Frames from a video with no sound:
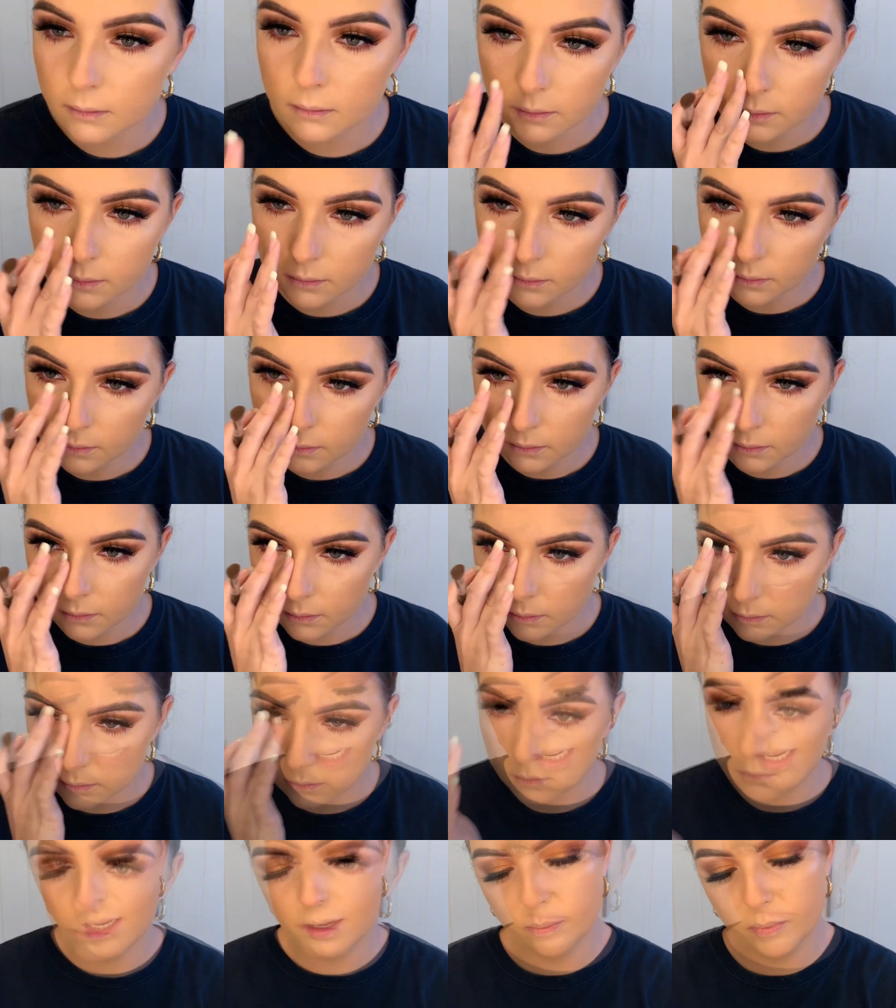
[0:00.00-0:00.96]

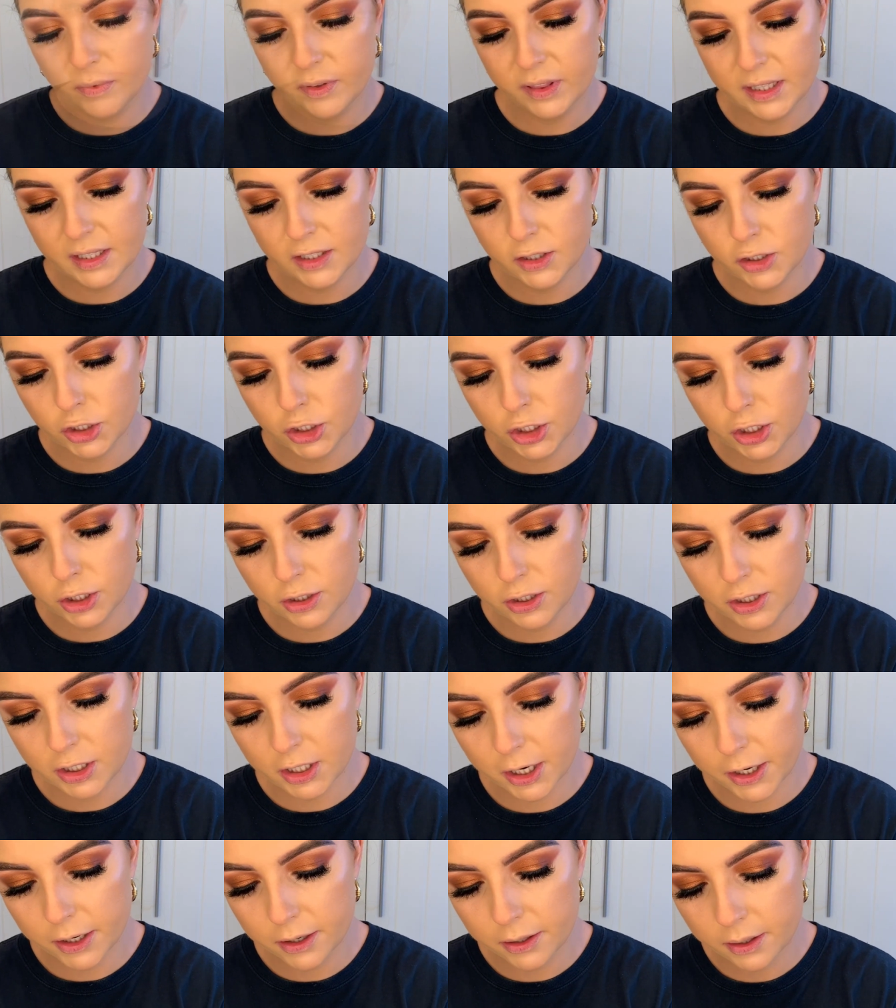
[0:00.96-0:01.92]
Going in with this
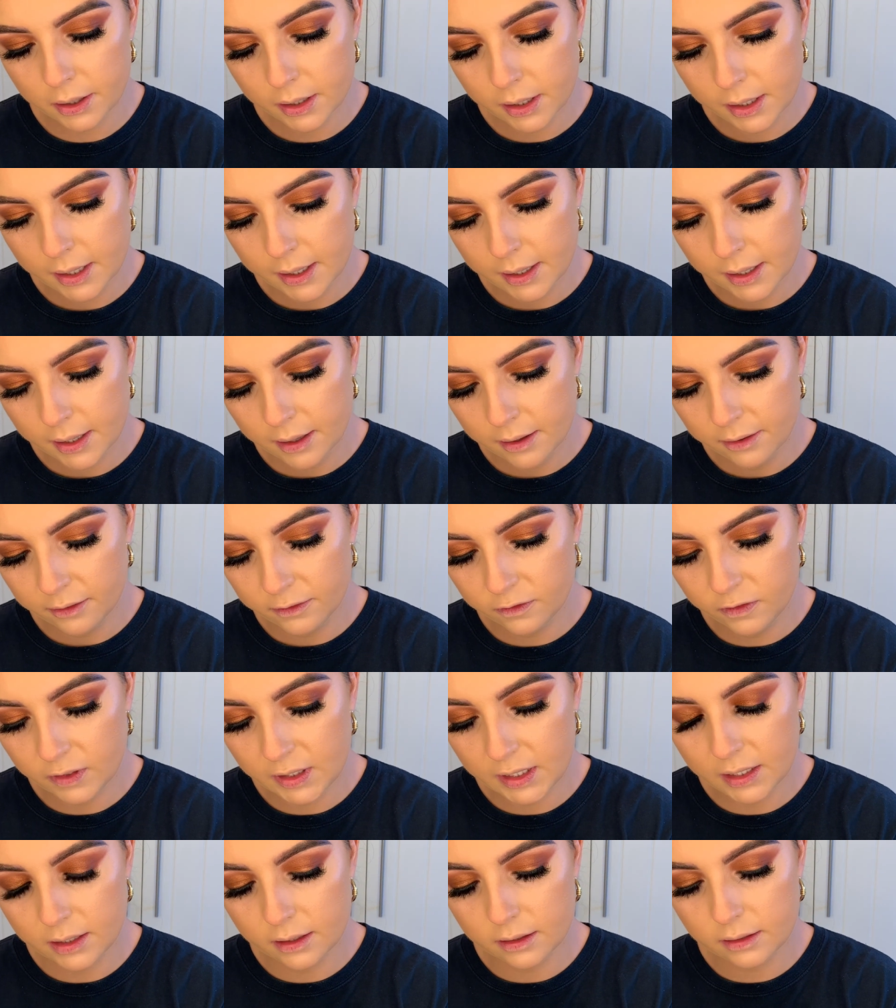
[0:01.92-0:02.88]
Studio
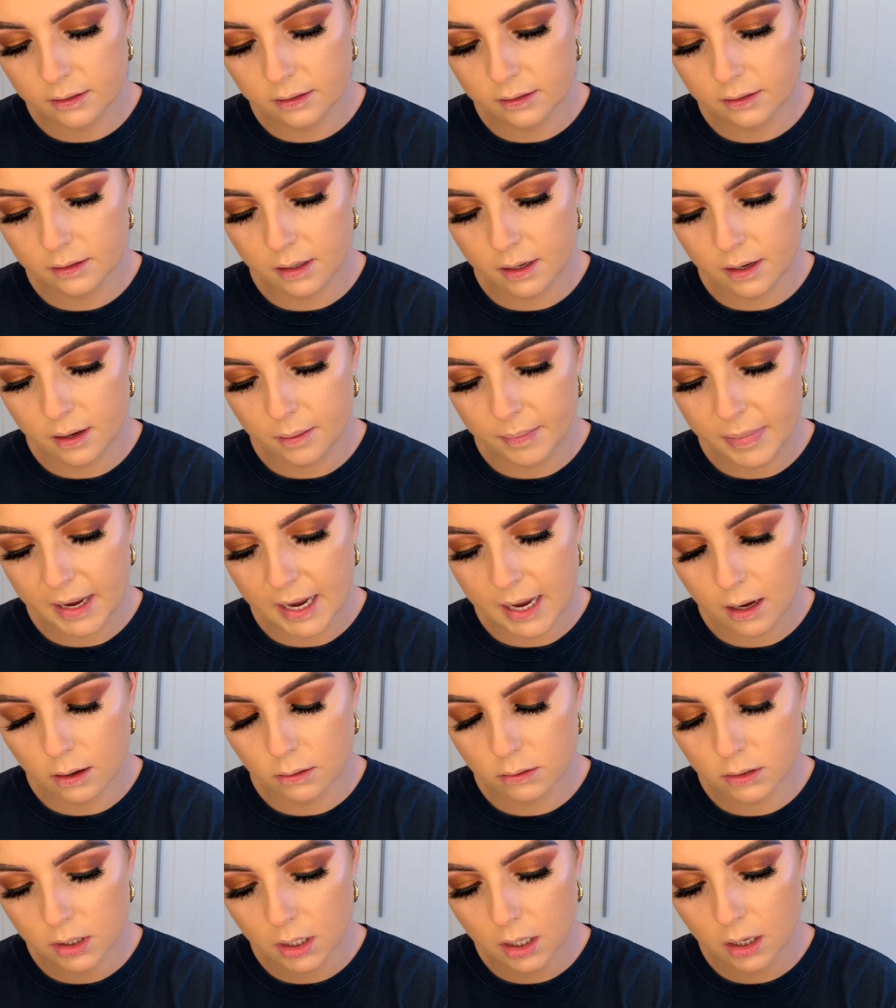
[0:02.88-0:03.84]
Fix
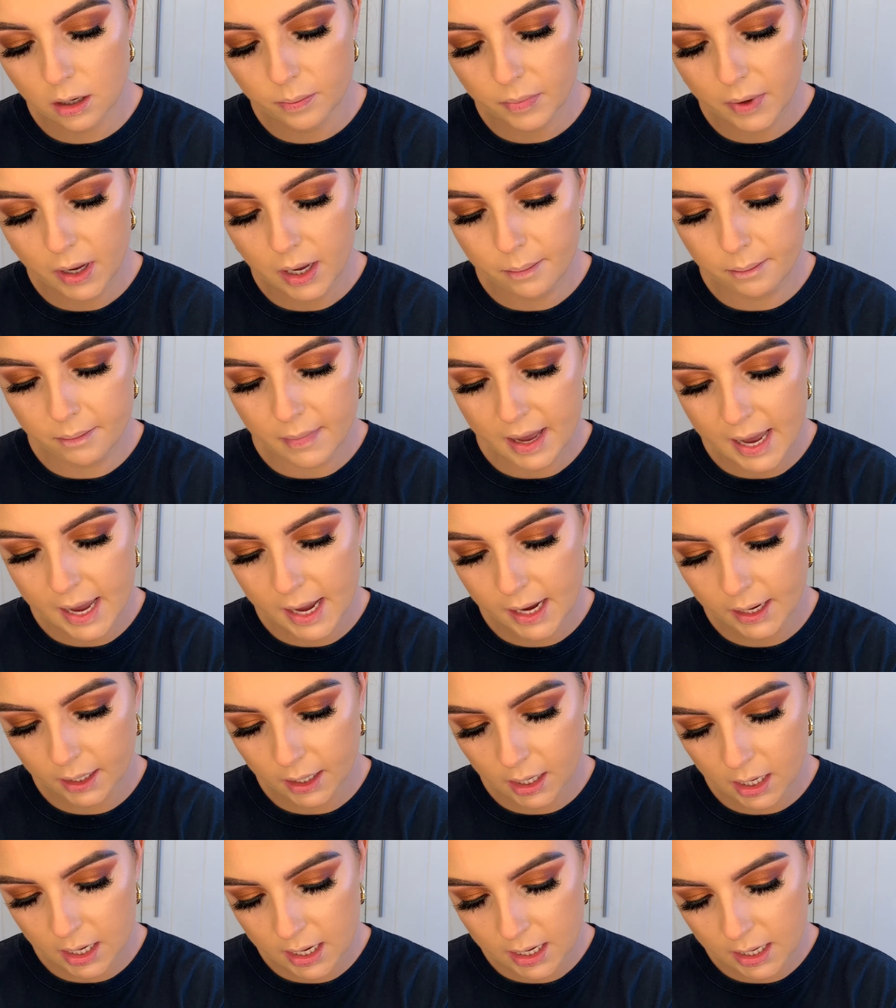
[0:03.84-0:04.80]
powder by
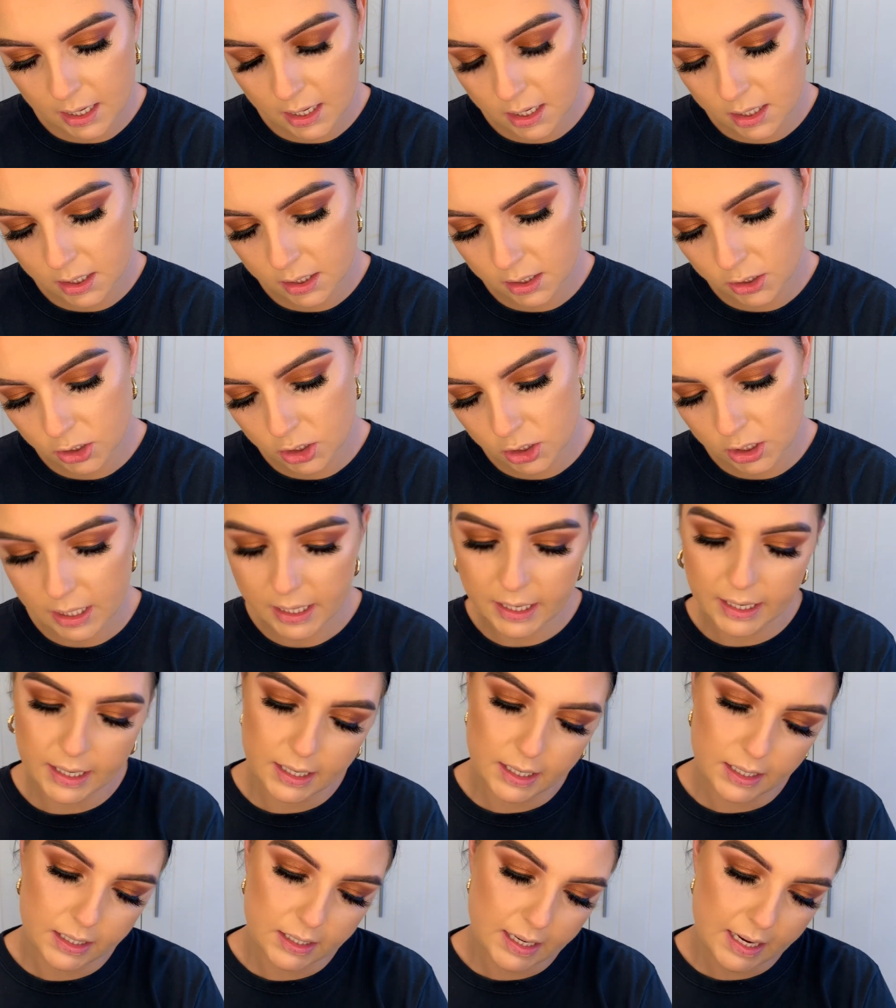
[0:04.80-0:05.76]
MAC in
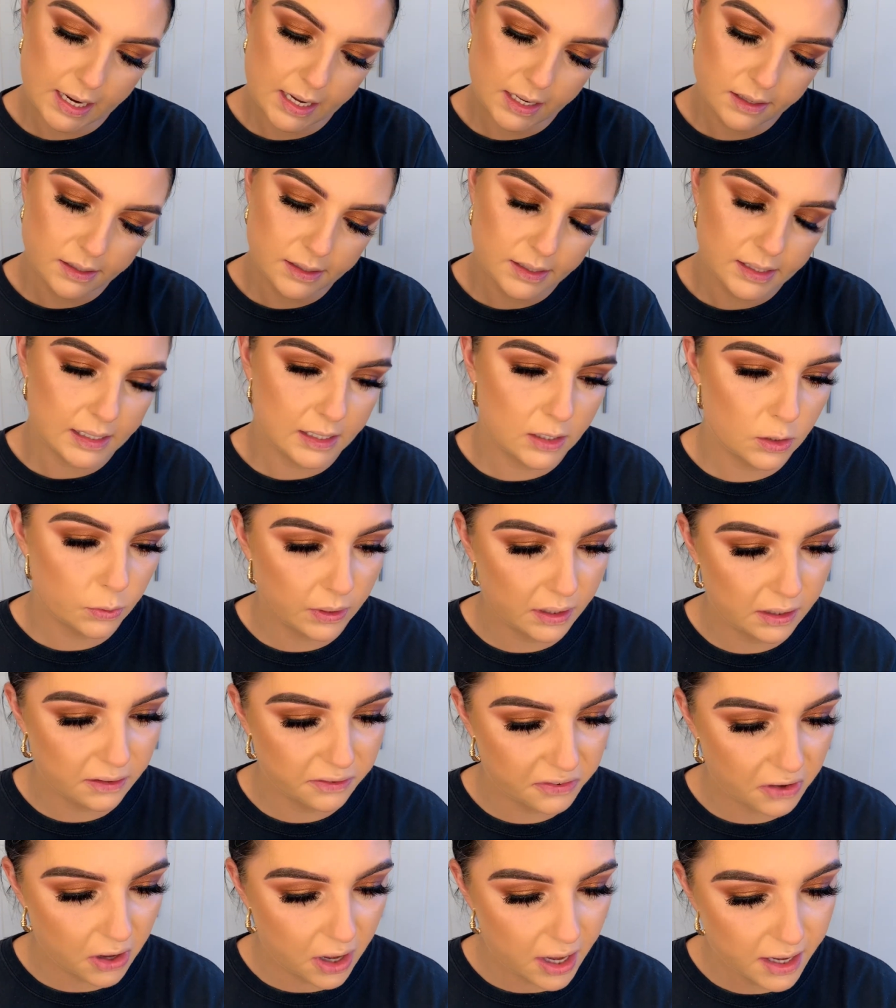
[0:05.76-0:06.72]
shade
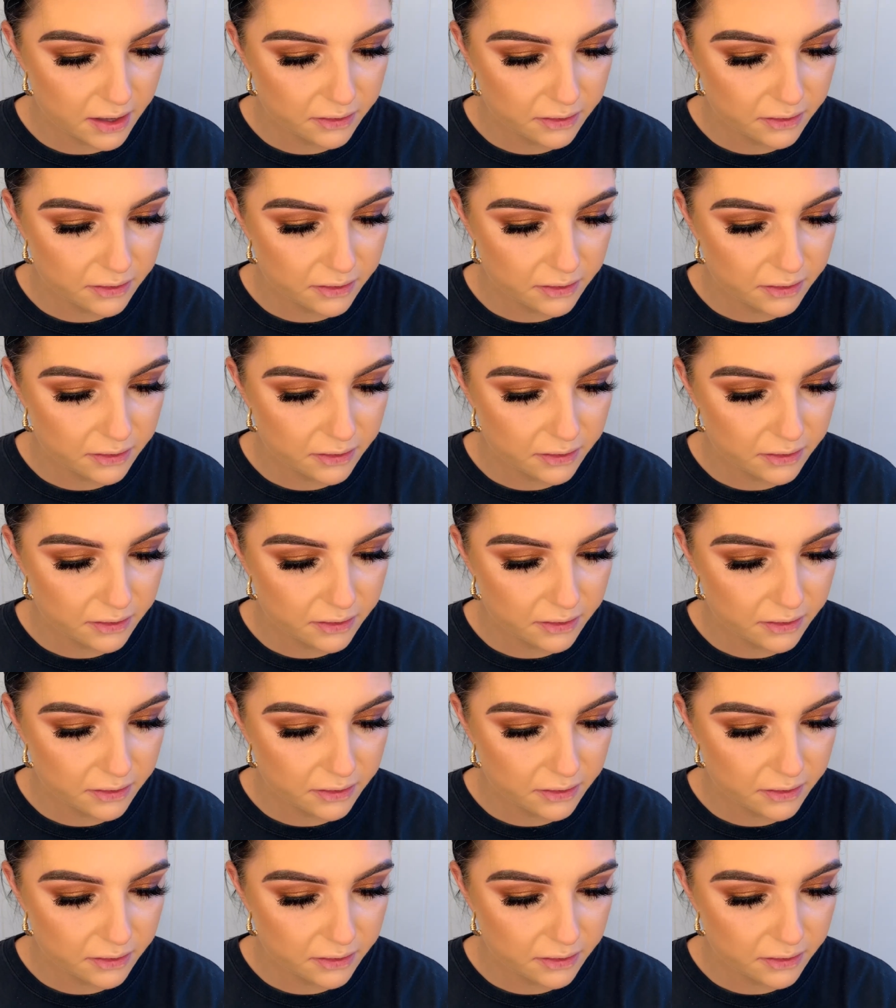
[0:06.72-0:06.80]
NC25.